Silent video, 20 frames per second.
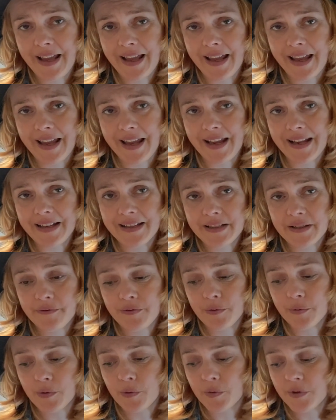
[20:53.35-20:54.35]
And if
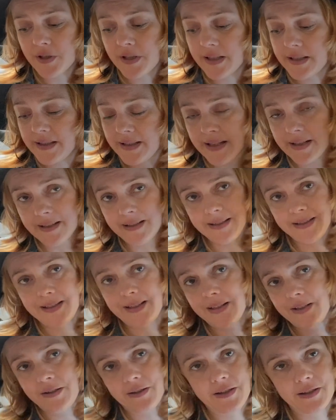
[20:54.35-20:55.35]
you want to watch the extended,
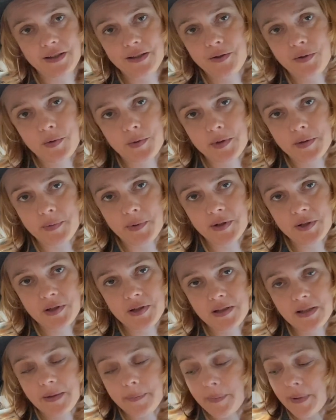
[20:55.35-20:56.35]
take a look at the description
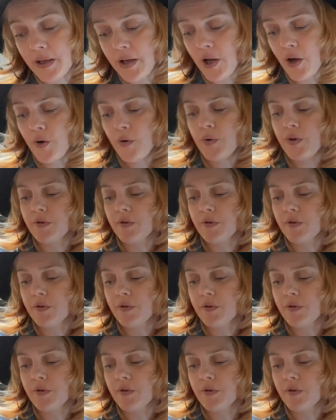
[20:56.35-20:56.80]
box below.